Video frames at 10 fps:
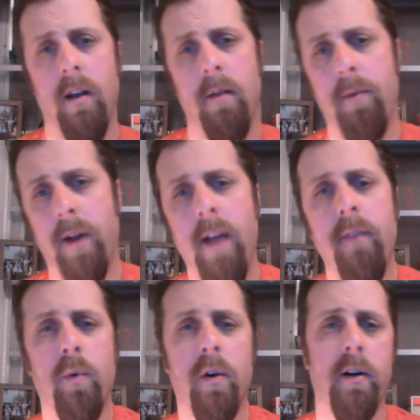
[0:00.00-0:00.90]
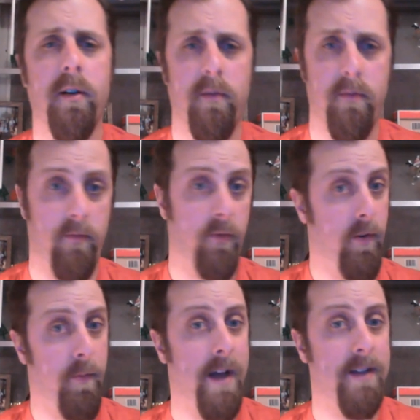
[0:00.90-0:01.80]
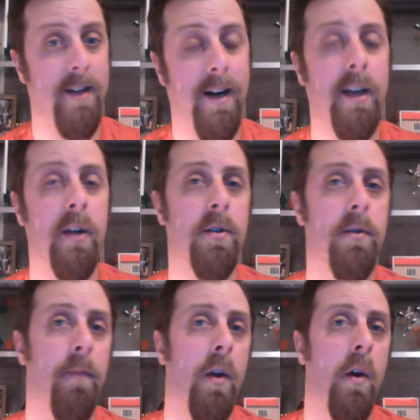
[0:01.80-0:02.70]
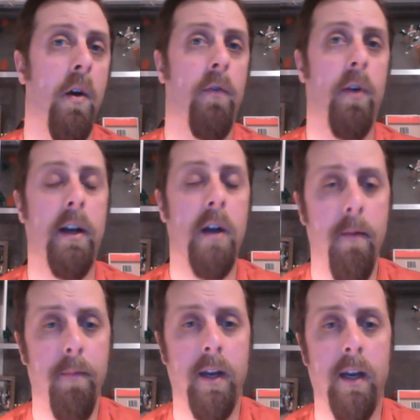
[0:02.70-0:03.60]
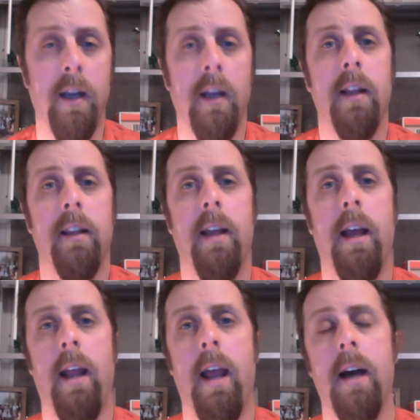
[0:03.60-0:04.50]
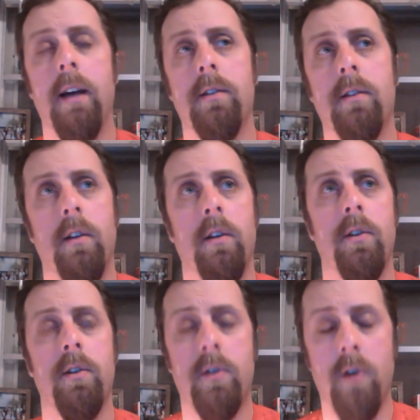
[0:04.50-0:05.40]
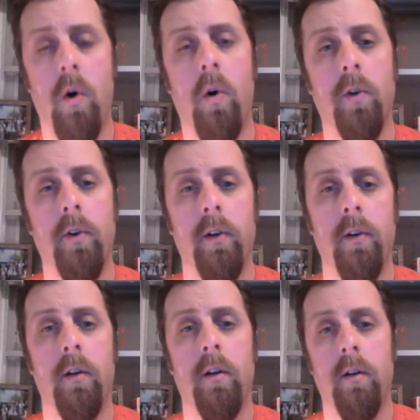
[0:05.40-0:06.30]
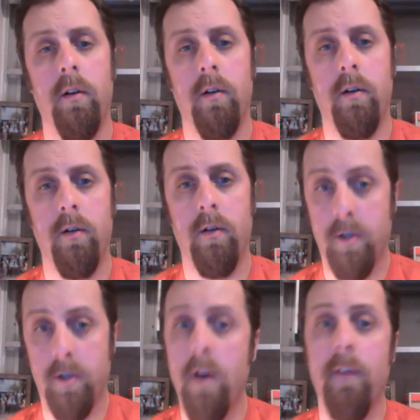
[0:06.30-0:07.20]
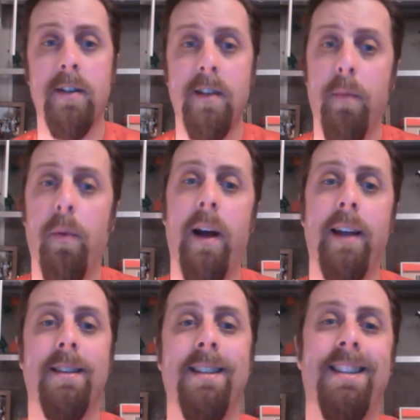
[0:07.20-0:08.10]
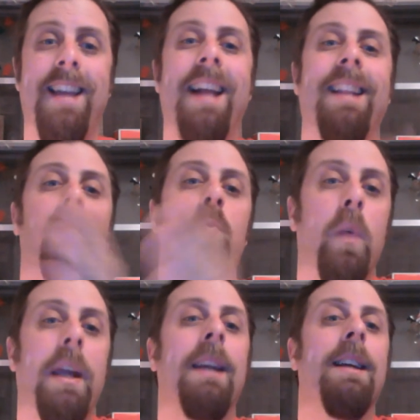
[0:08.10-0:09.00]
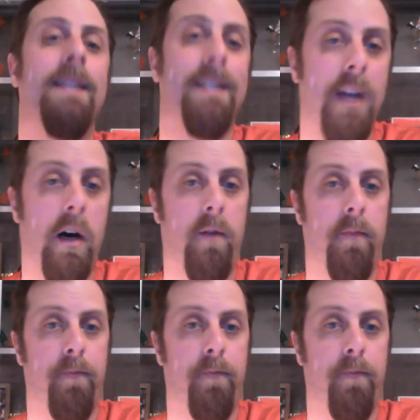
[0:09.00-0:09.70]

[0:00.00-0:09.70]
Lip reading: But I've worked for the past 9 years for a company that has sold or serviced the appliances that we sell.